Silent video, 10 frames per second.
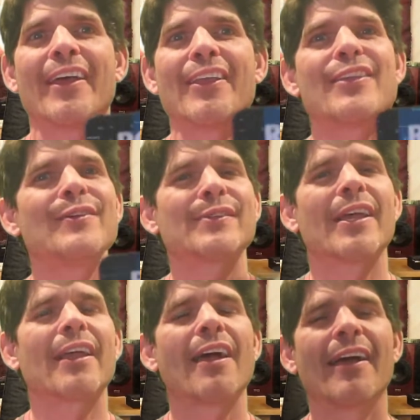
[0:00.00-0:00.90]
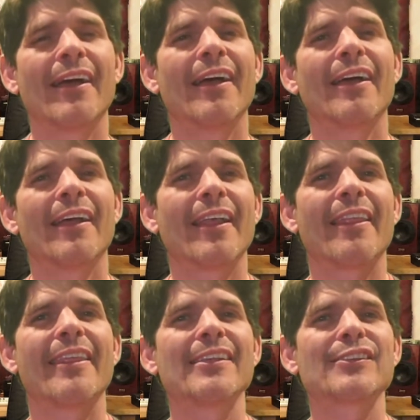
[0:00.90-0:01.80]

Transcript: using this